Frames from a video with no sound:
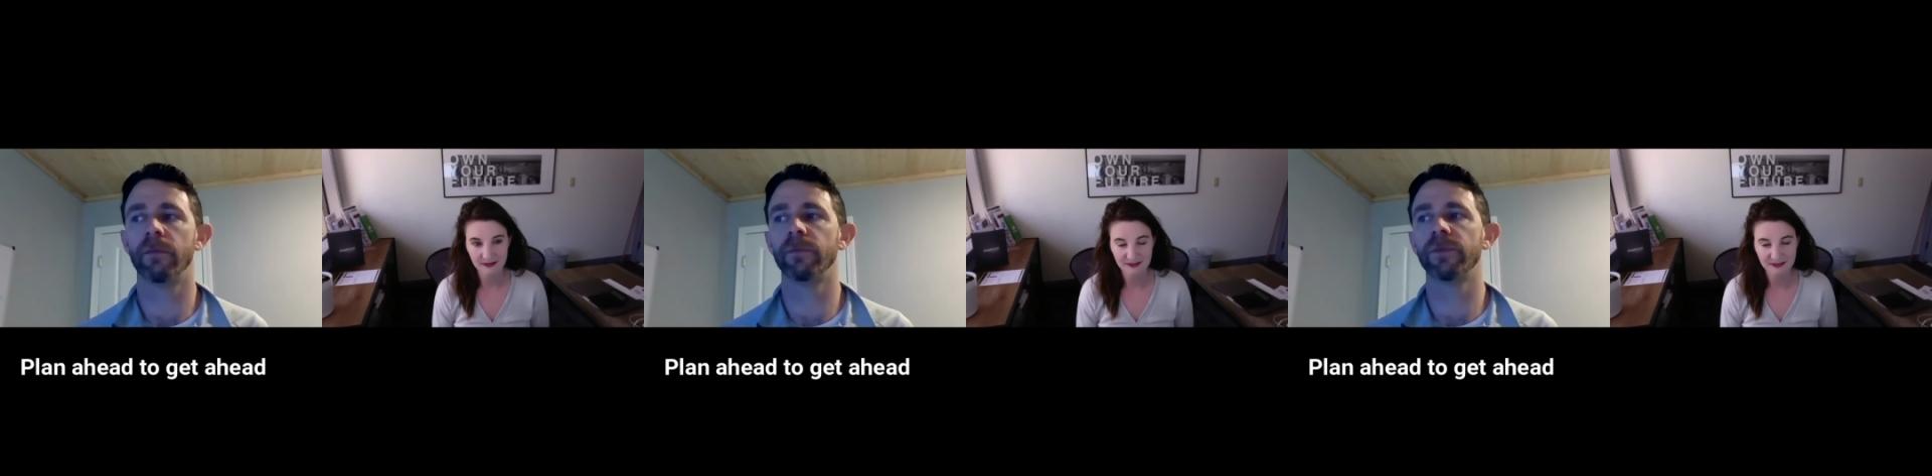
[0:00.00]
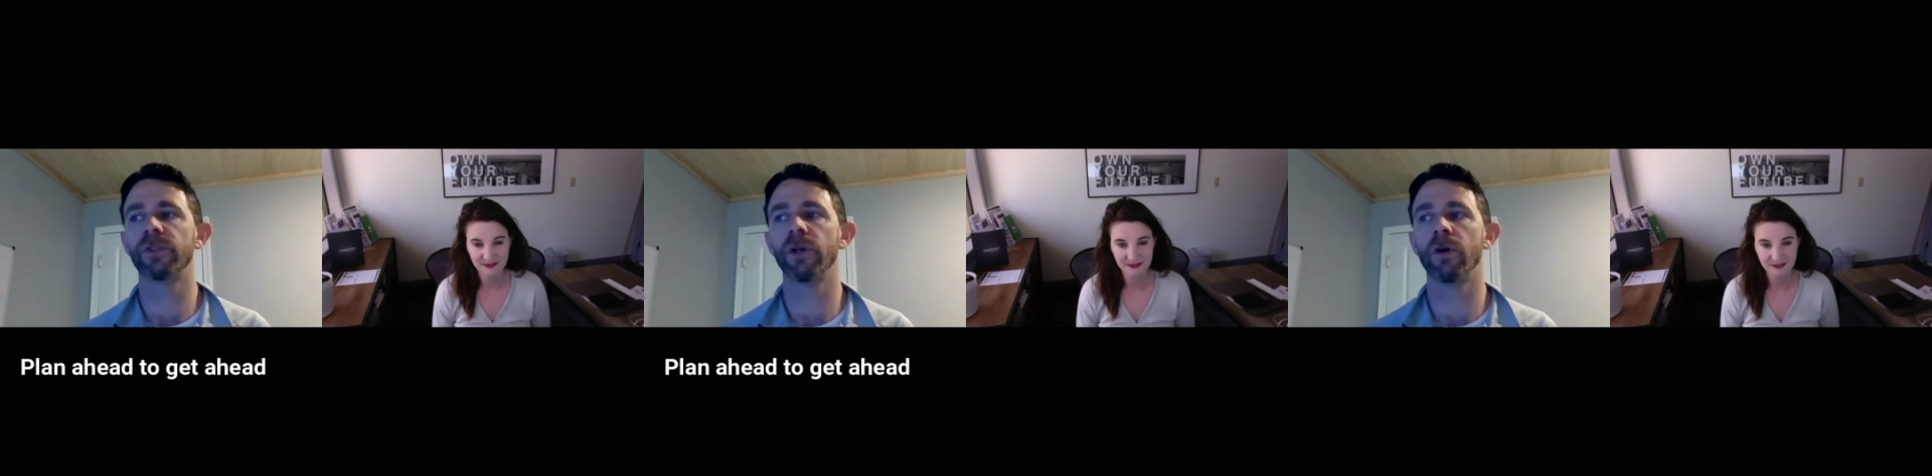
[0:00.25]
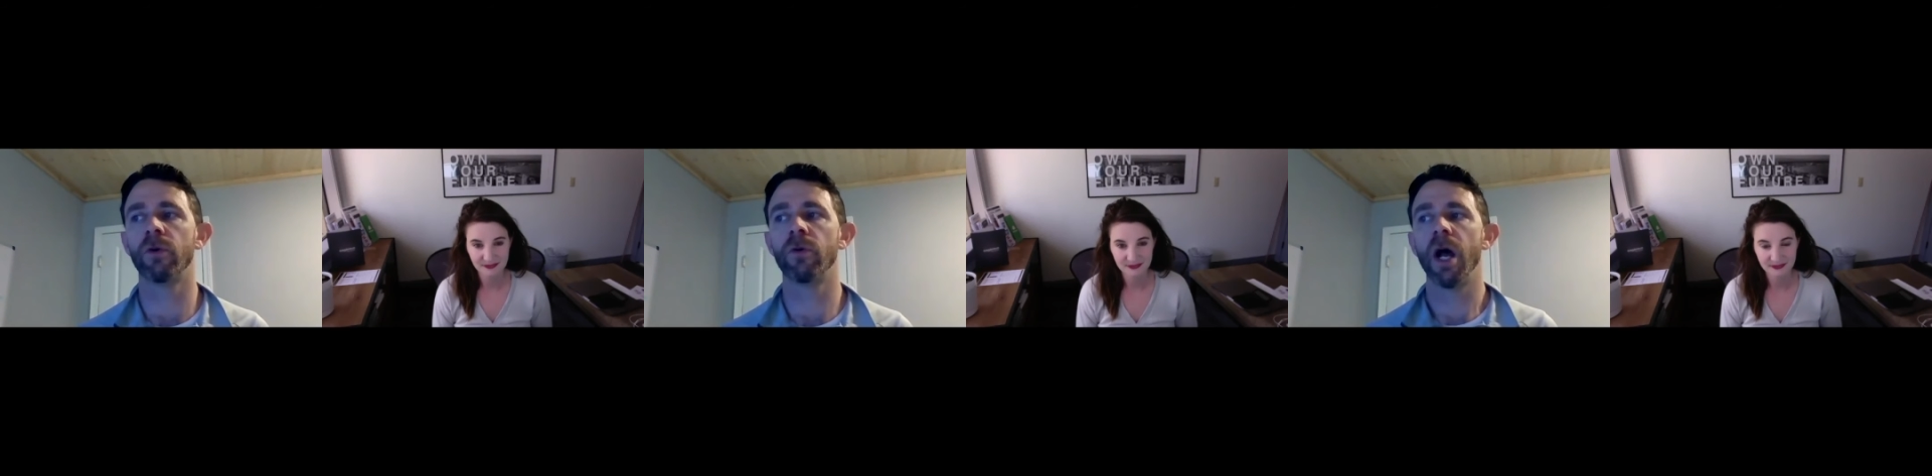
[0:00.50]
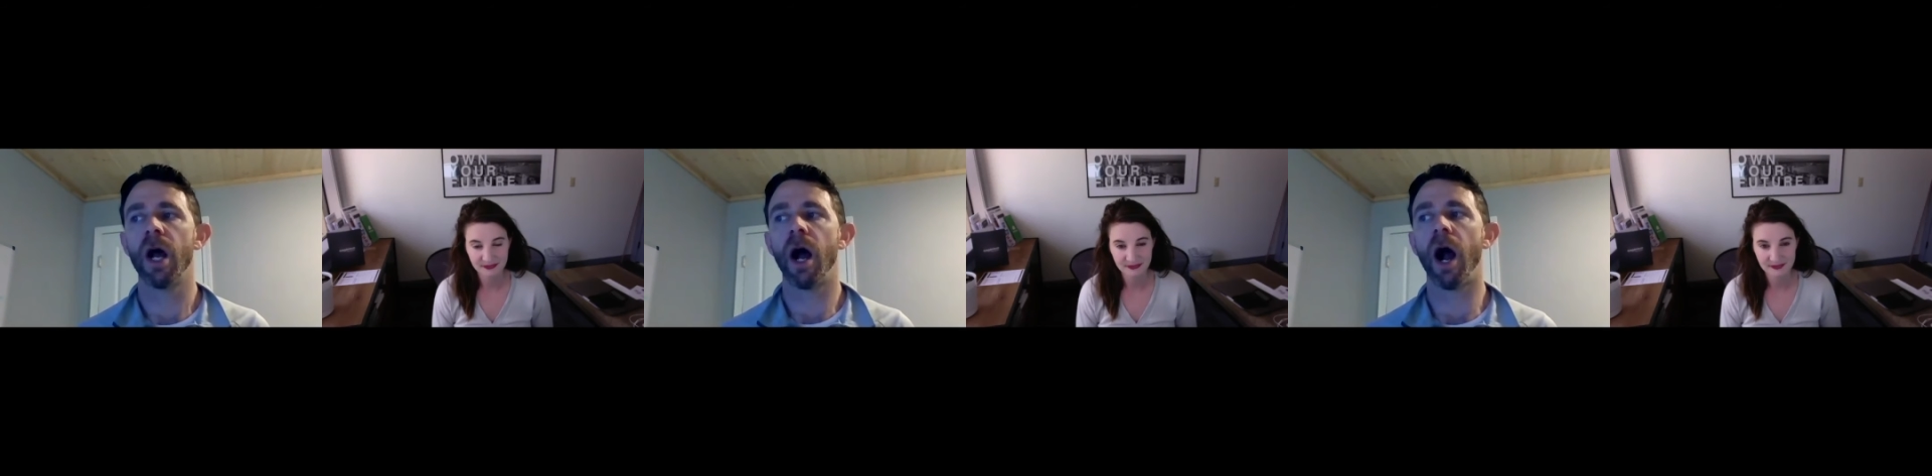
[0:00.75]
So
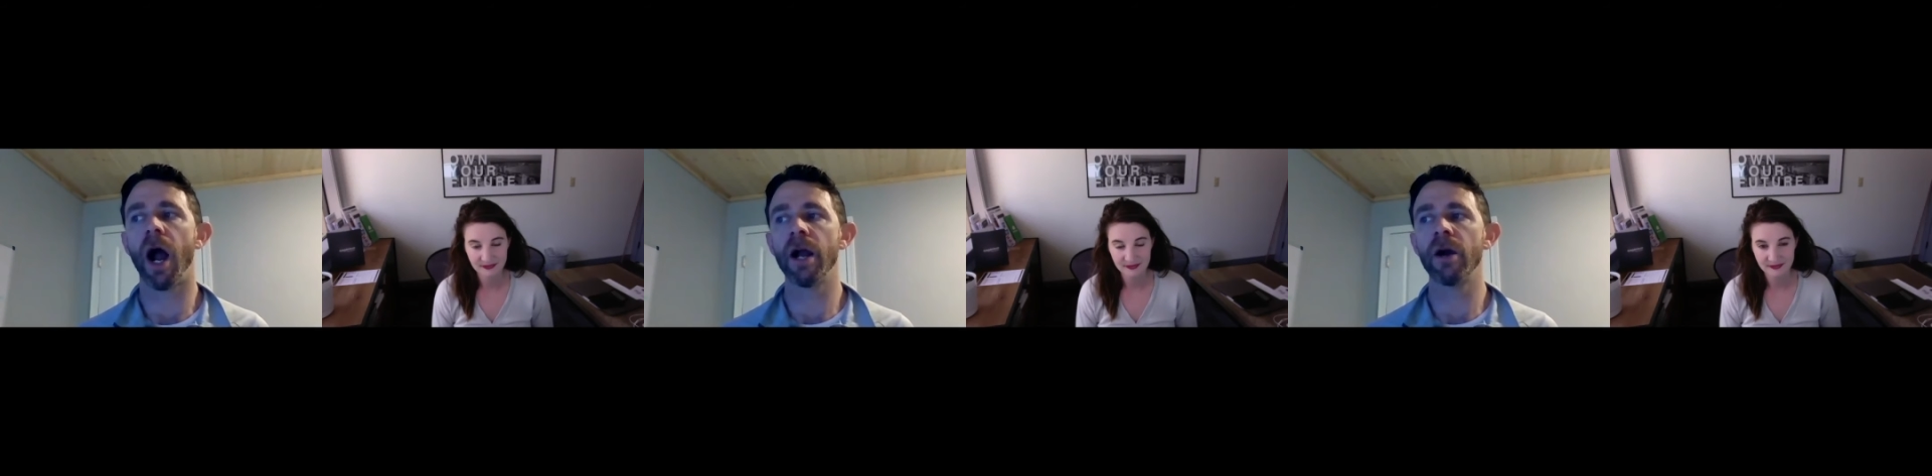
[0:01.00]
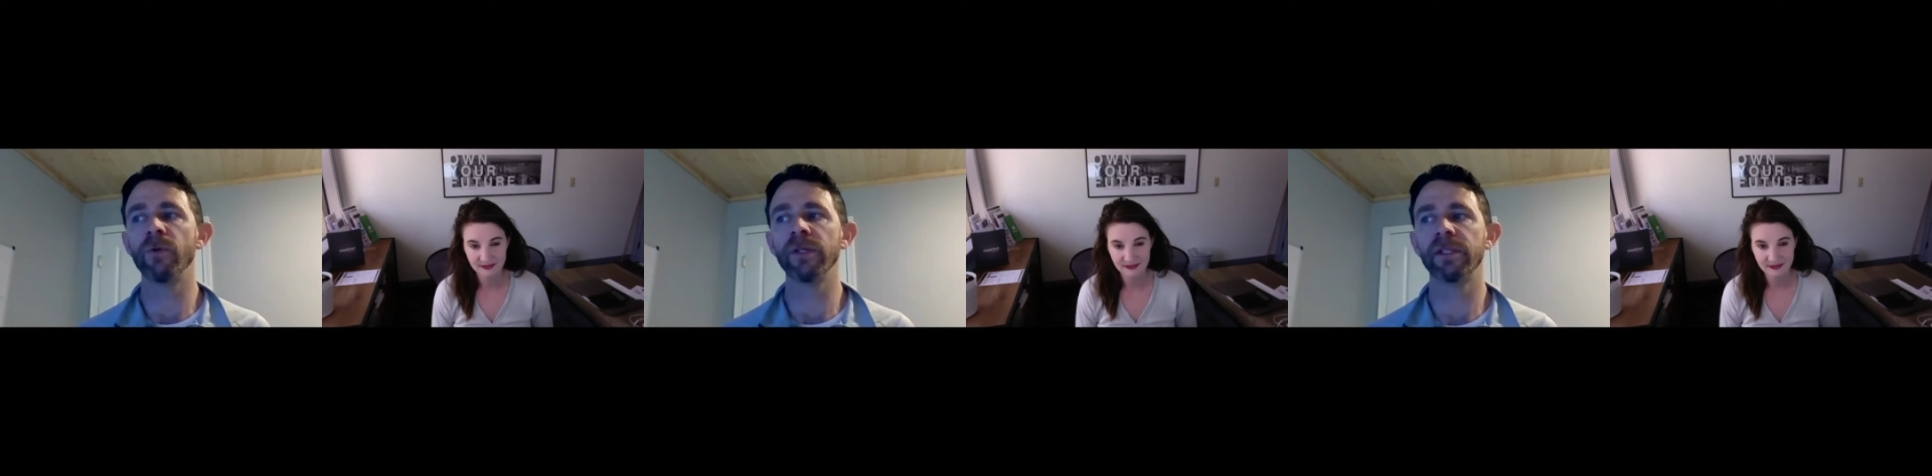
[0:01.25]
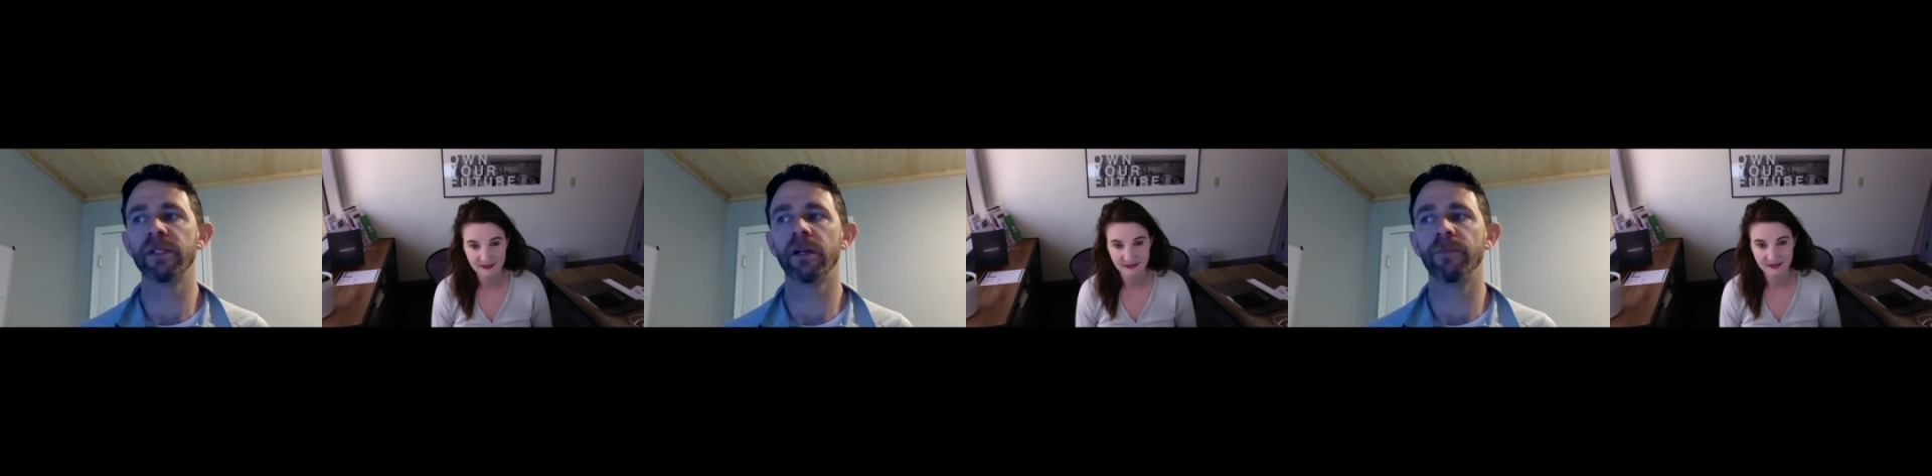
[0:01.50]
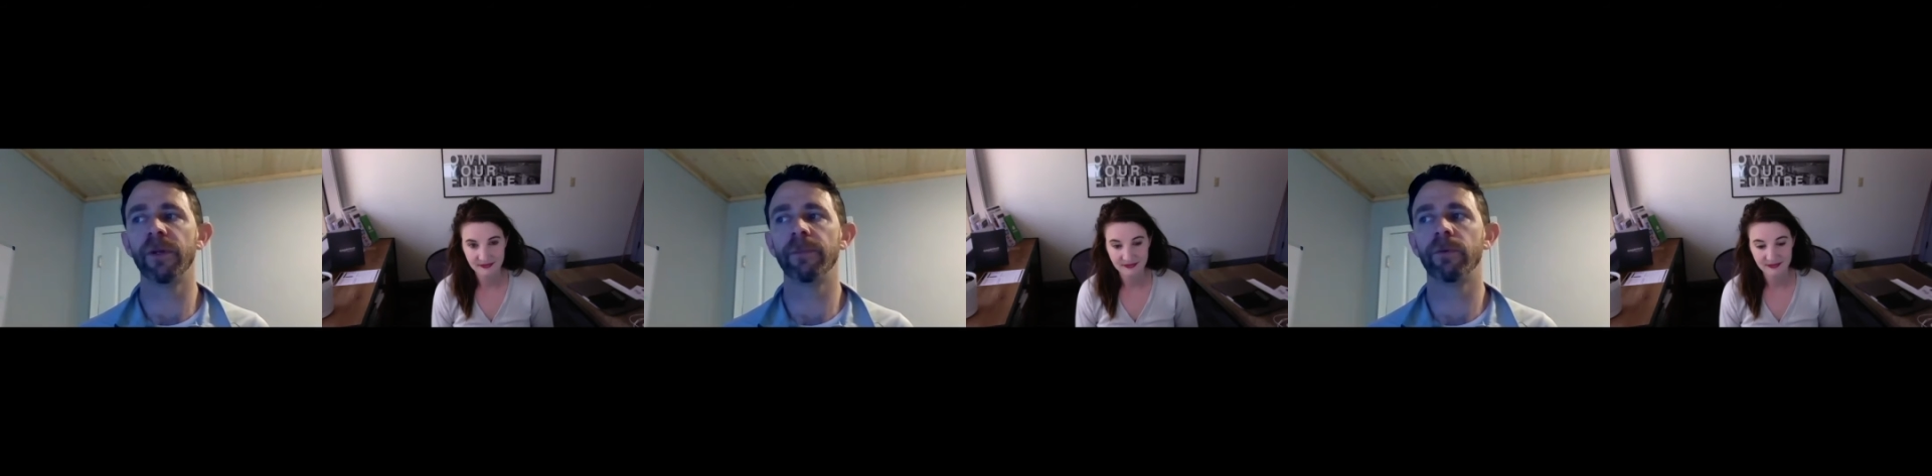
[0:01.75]
I always tell
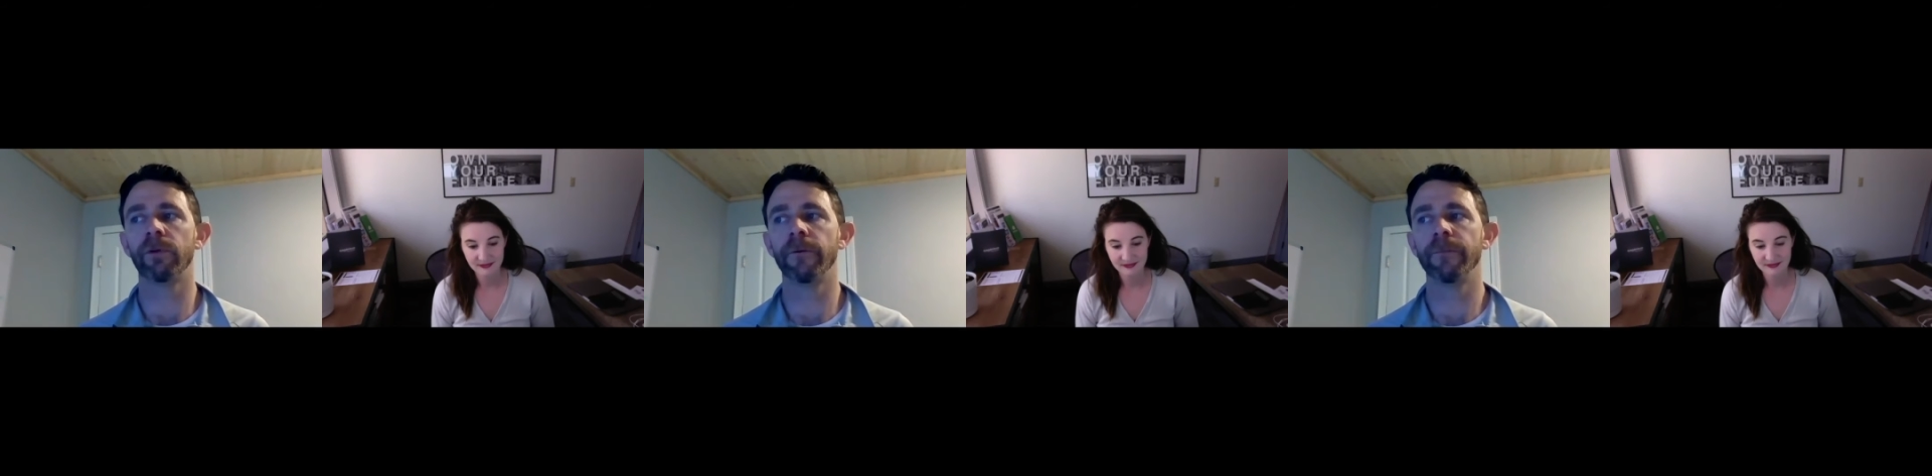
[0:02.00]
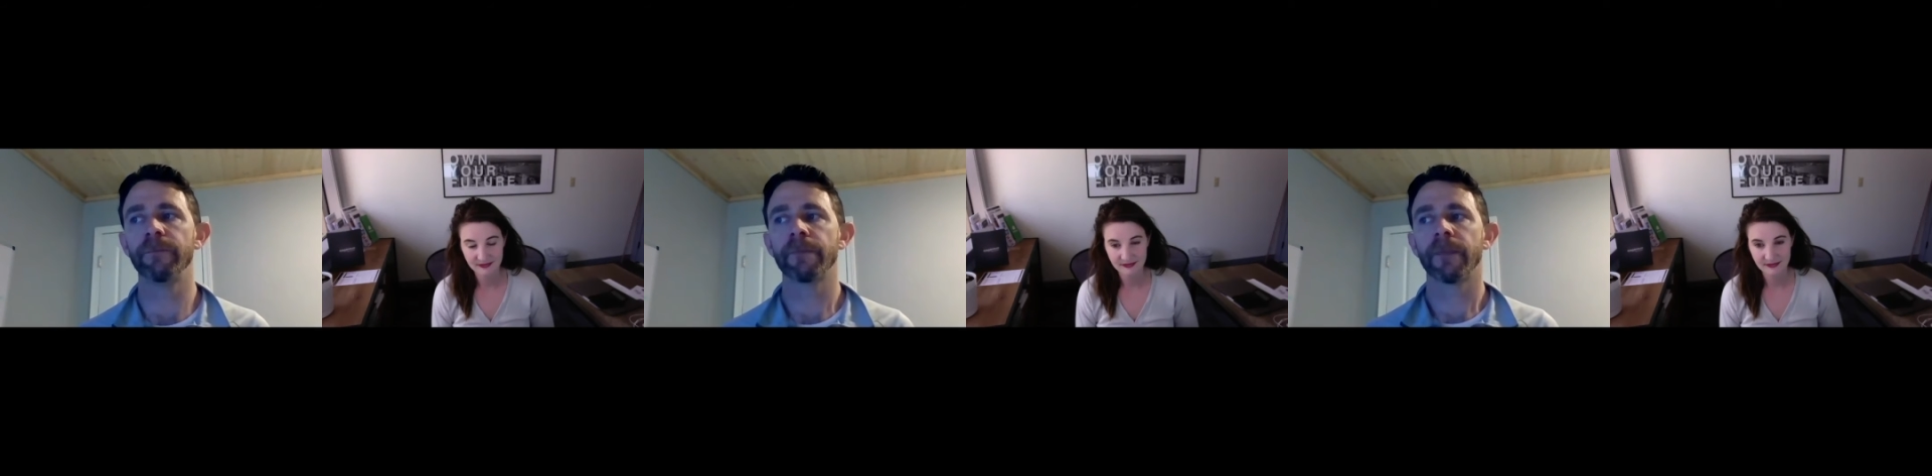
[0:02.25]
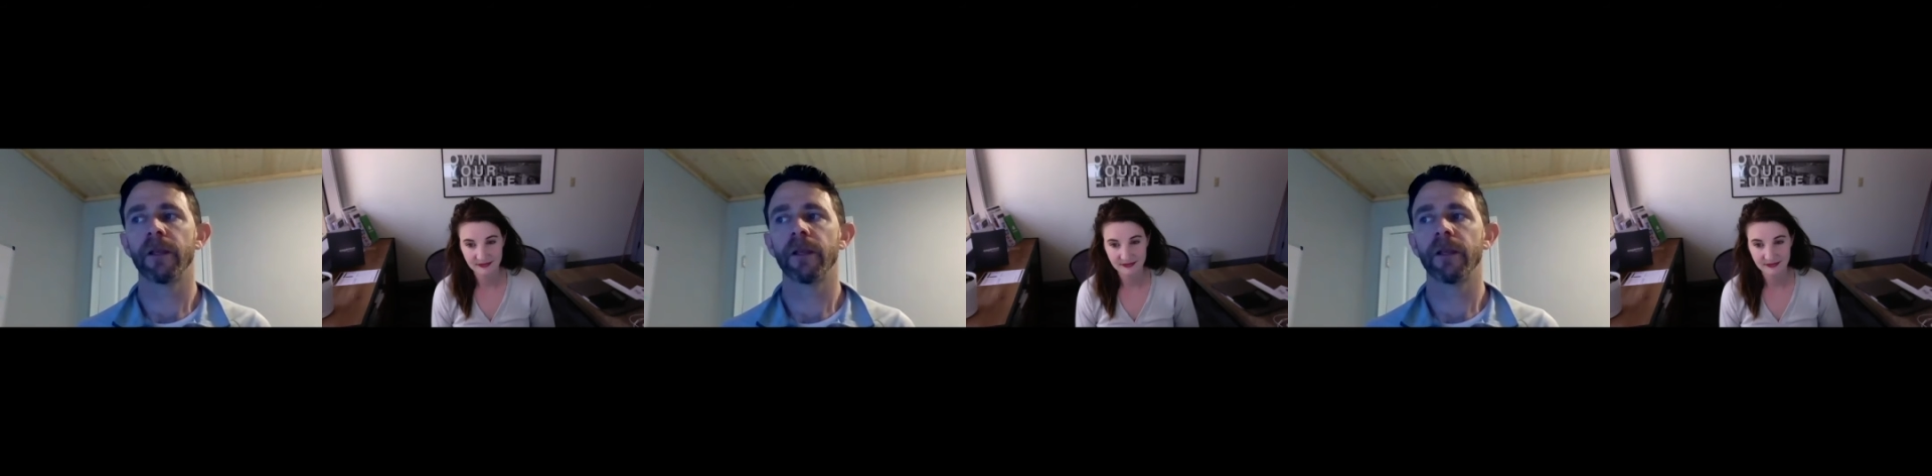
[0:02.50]
people